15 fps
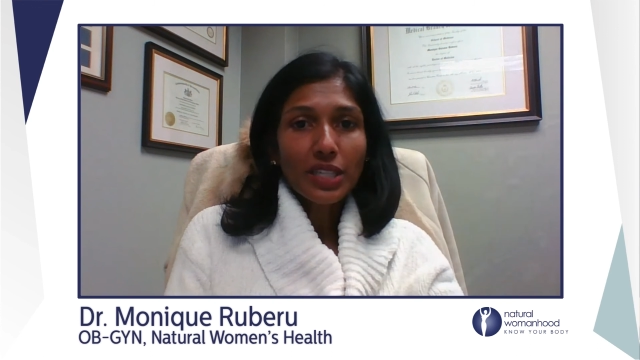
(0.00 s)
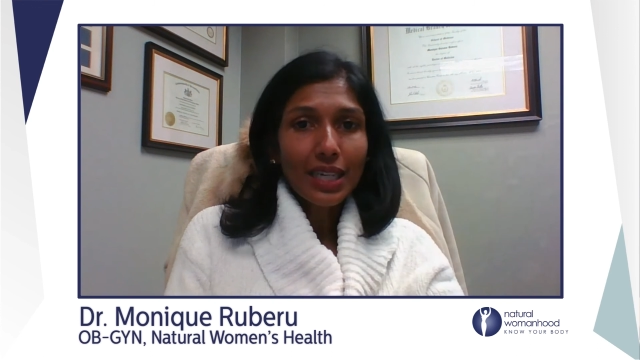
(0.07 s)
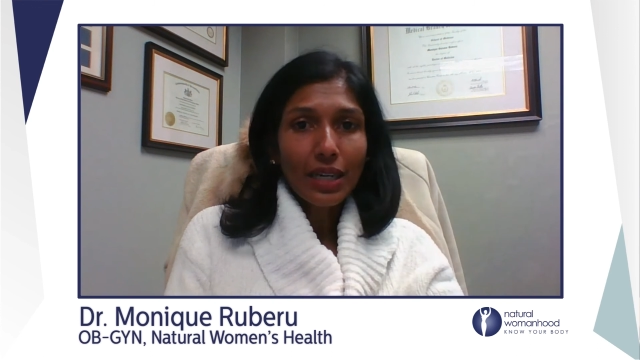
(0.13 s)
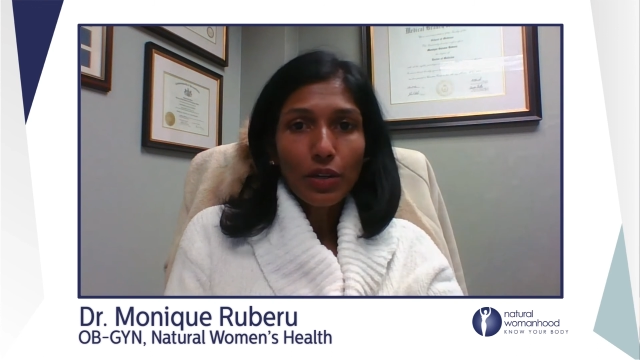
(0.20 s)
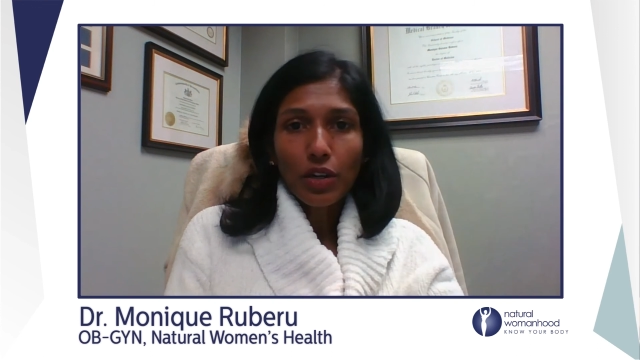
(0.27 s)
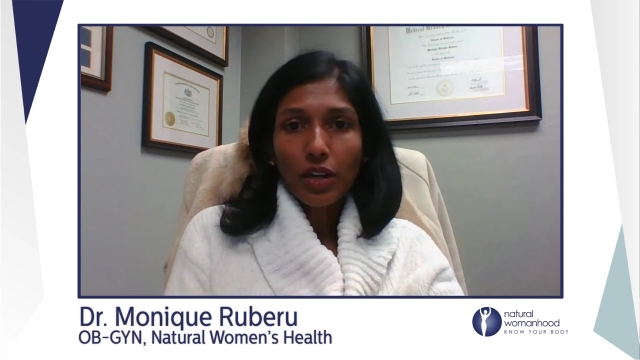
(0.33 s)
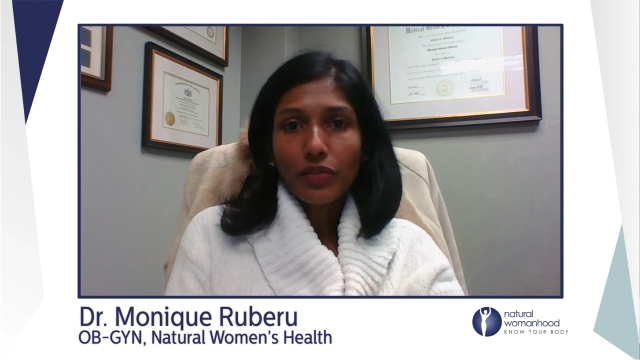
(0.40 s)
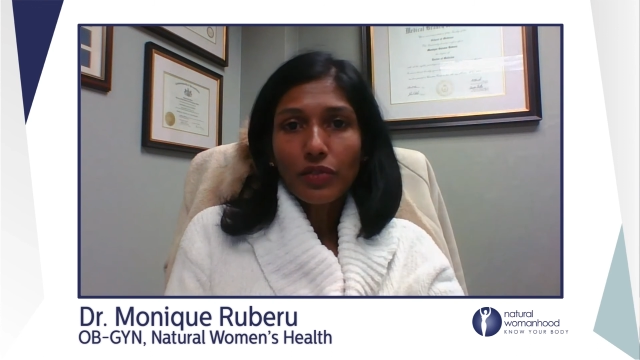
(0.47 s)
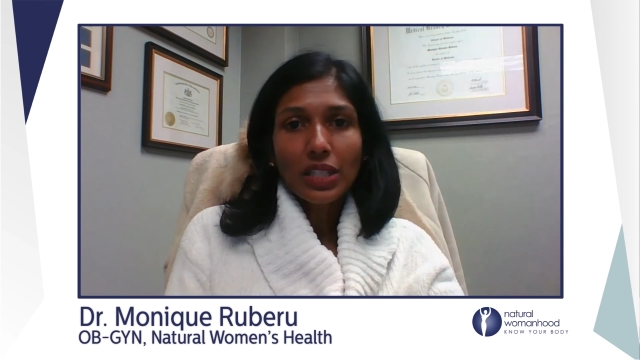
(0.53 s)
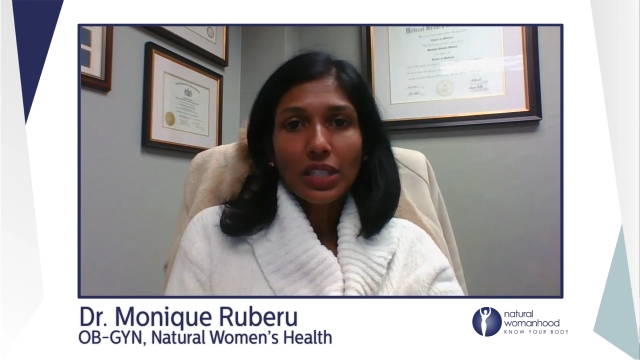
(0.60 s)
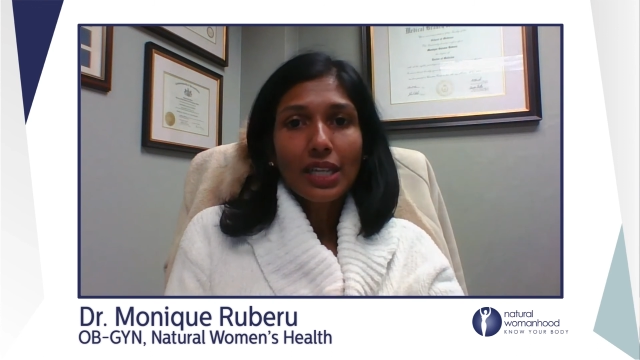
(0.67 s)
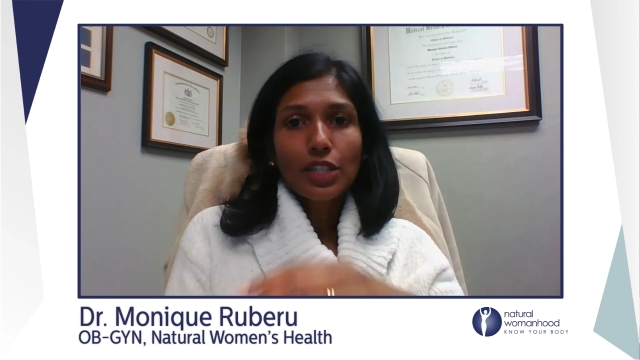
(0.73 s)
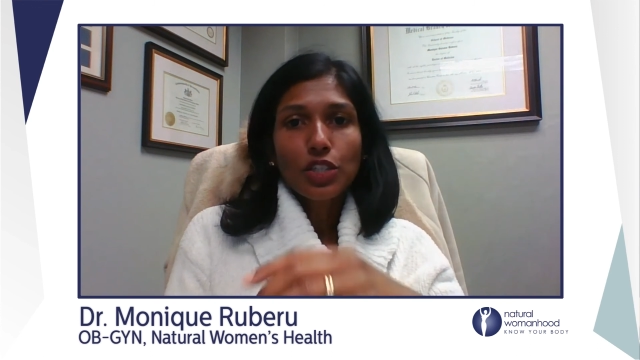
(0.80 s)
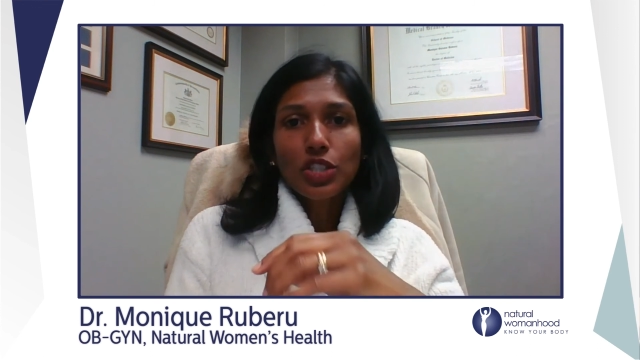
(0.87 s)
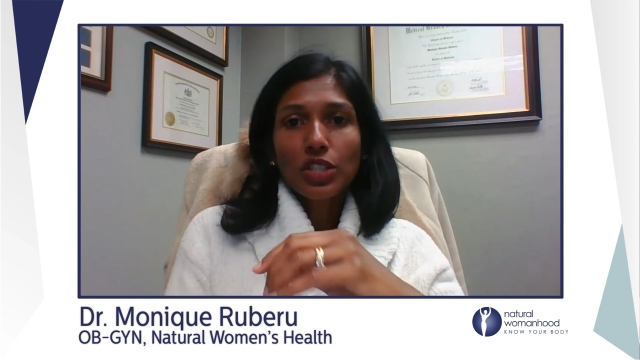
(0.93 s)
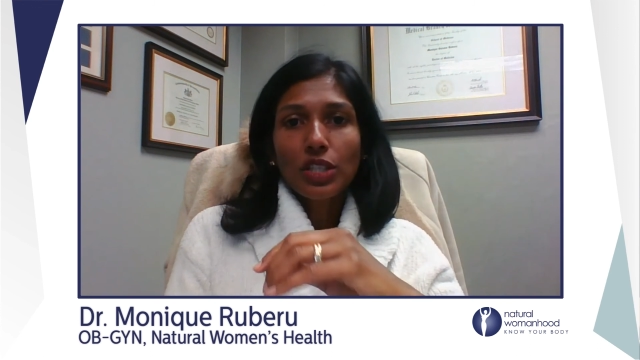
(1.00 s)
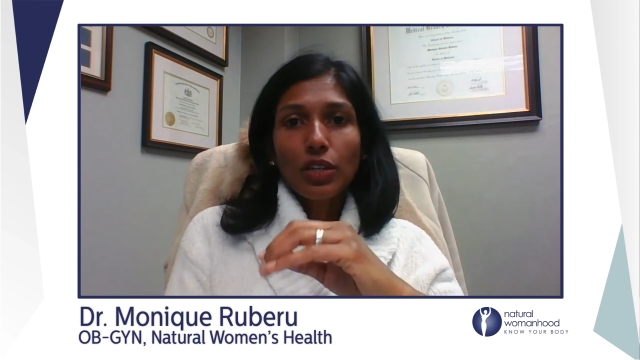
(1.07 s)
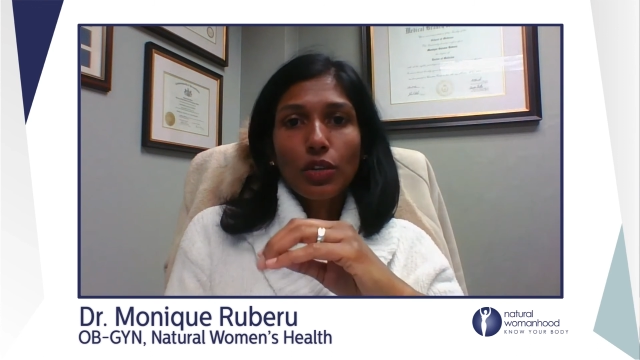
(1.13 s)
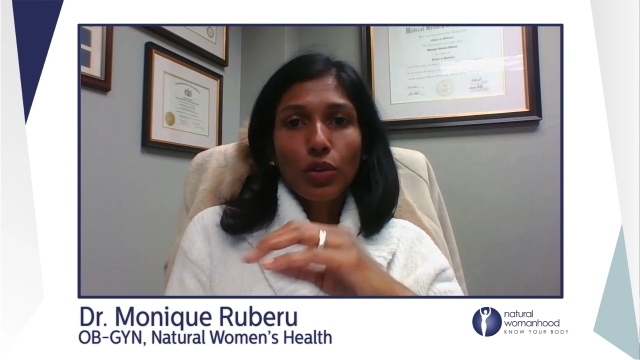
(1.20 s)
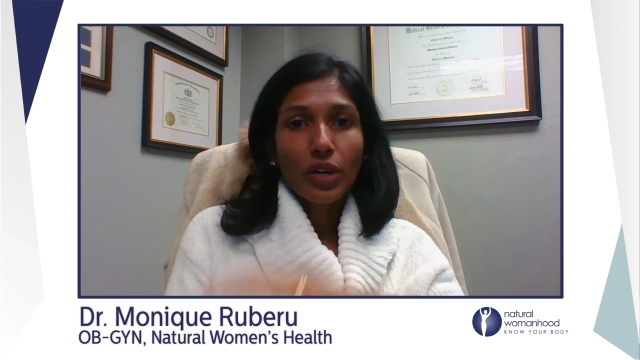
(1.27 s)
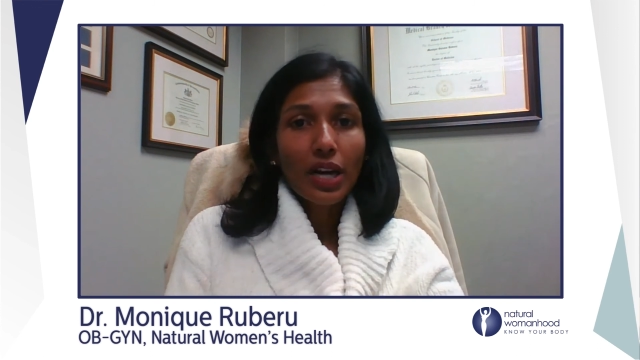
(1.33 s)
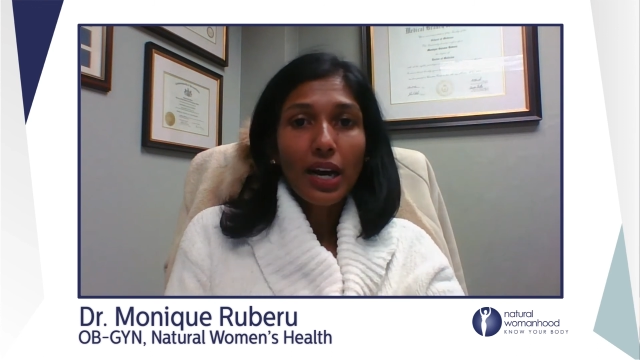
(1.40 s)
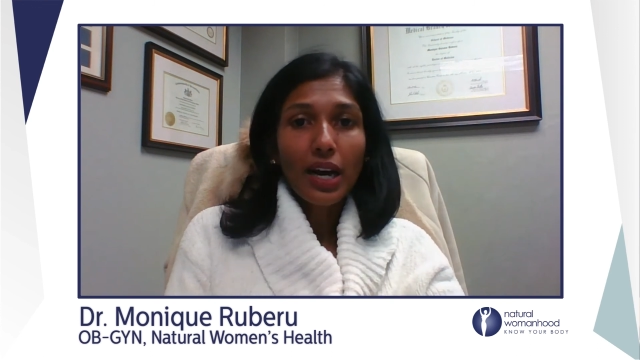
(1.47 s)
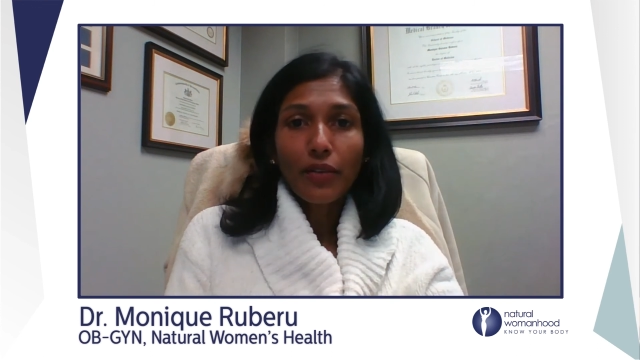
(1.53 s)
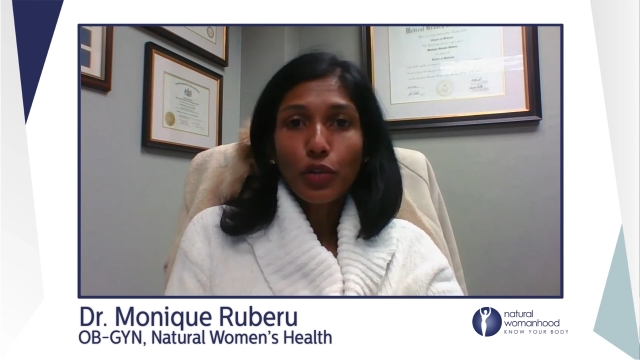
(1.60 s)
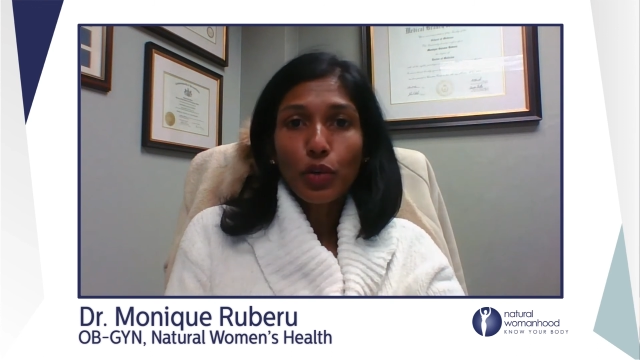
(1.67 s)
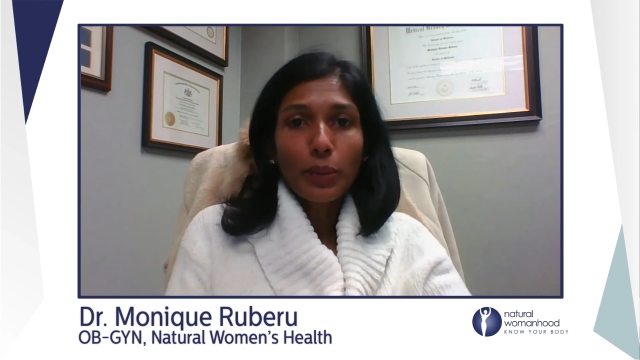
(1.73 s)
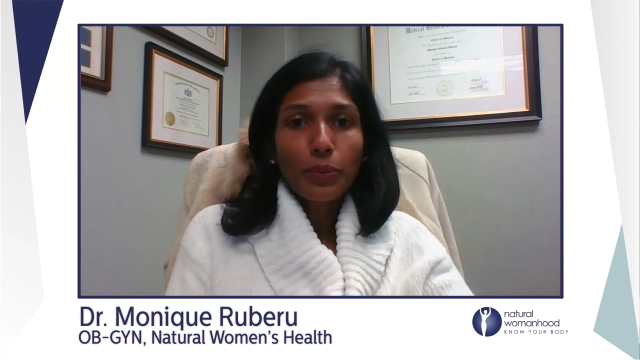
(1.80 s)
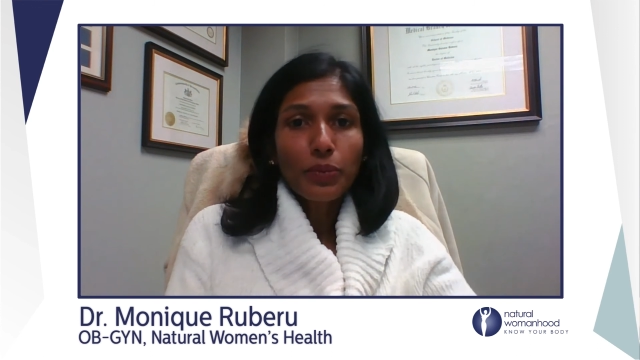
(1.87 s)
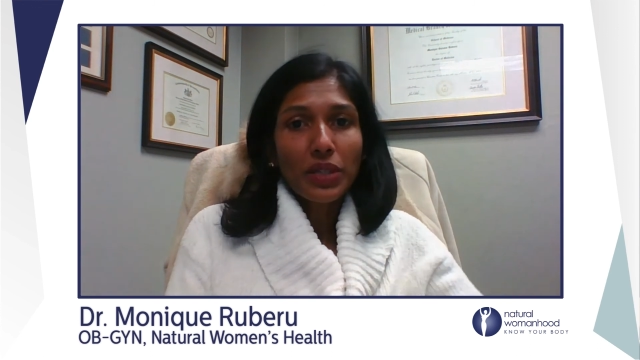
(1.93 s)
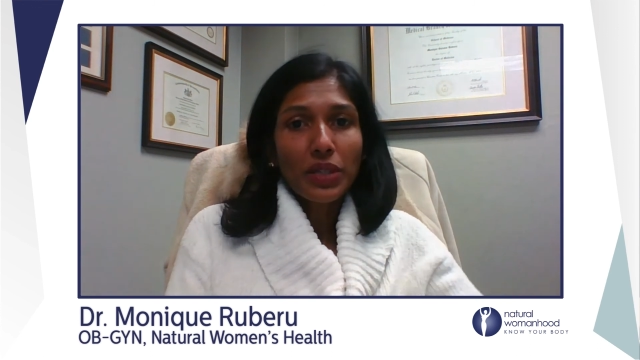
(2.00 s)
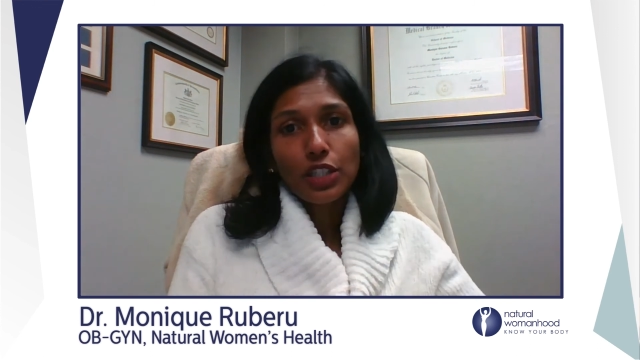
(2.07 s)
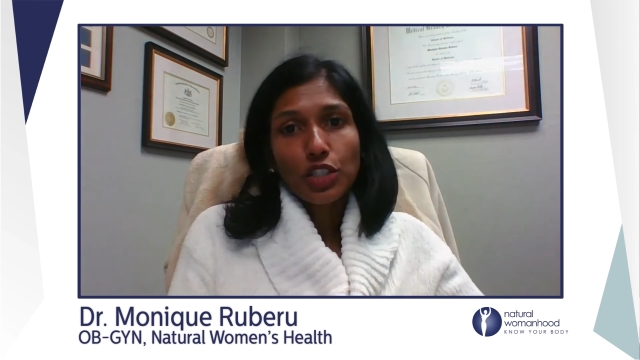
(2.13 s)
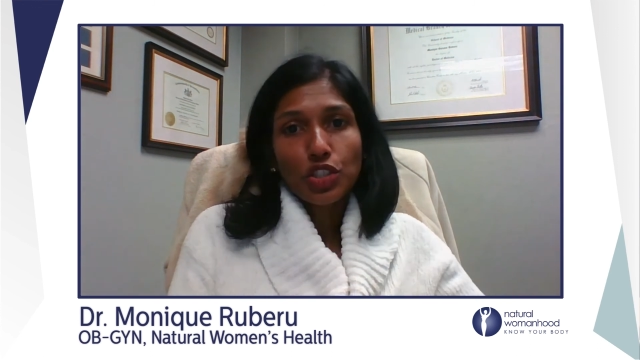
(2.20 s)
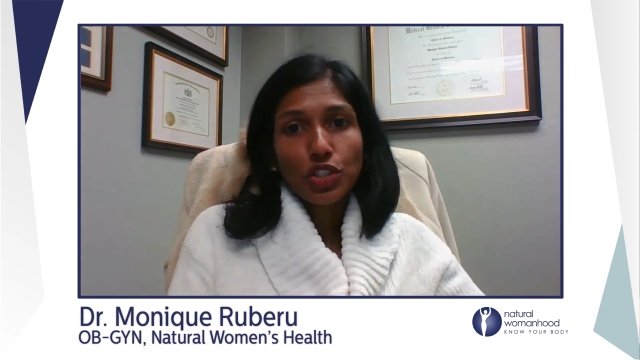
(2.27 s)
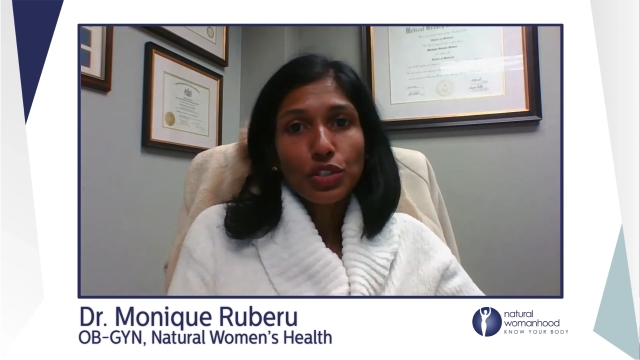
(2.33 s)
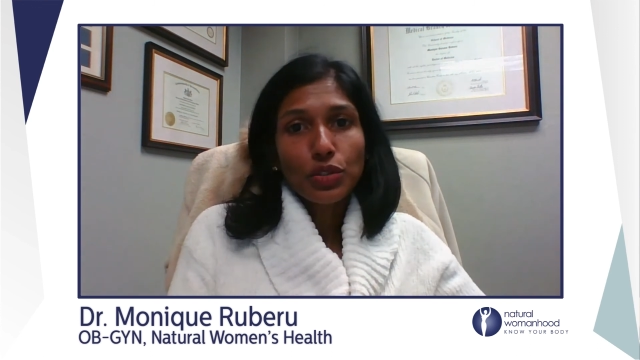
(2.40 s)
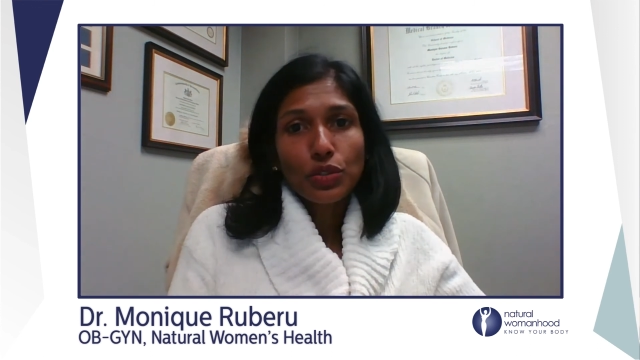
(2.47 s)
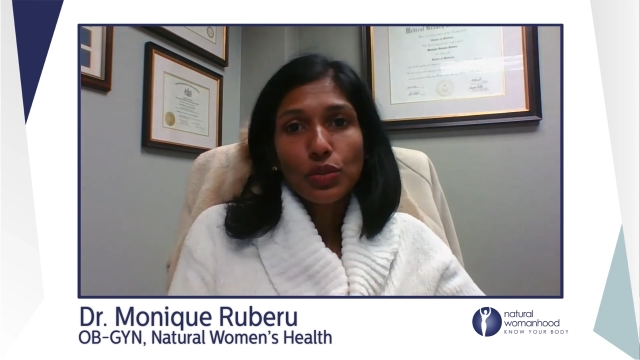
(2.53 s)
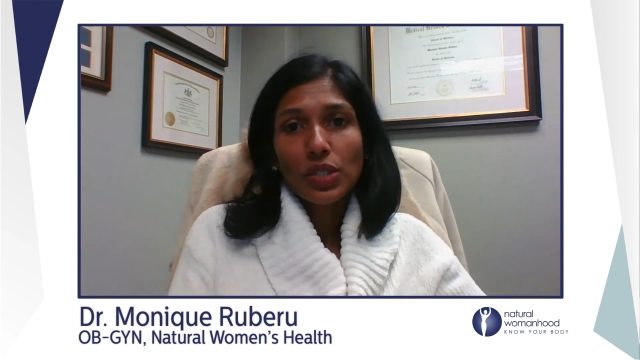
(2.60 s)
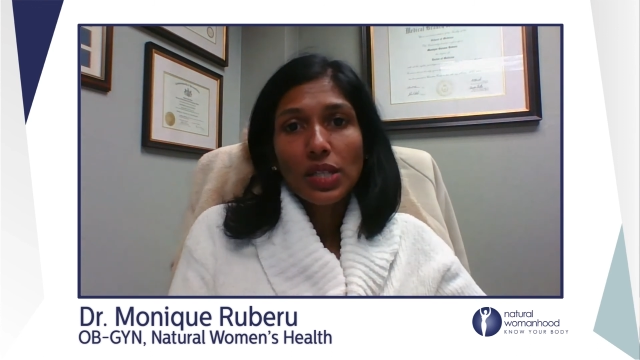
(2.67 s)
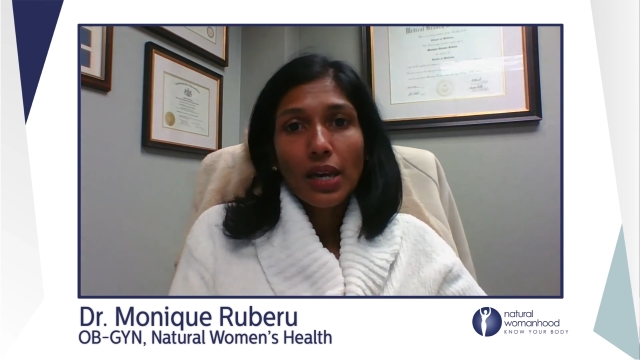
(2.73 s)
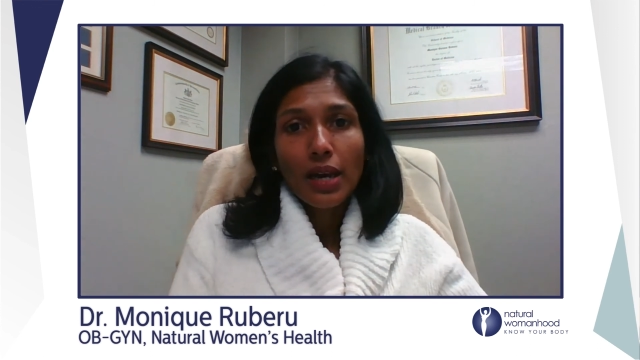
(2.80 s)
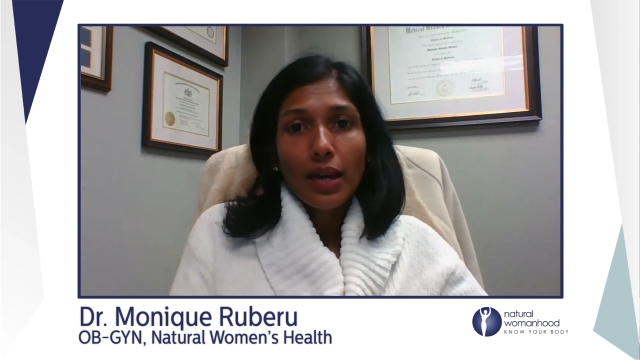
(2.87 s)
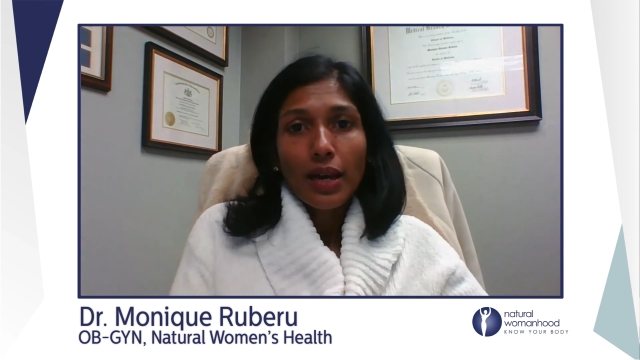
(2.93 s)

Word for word: shut down ovulation or cover up the issues,